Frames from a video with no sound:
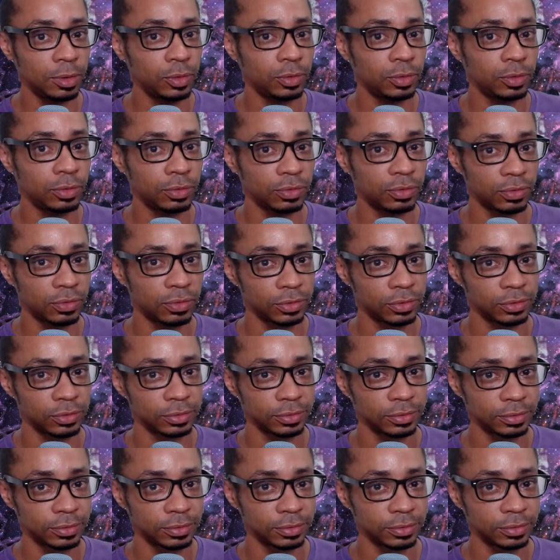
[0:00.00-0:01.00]

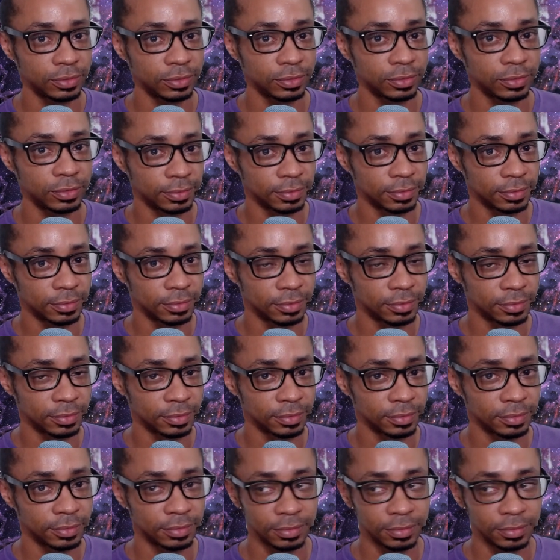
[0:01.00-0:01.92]
No one is speaking in this clip.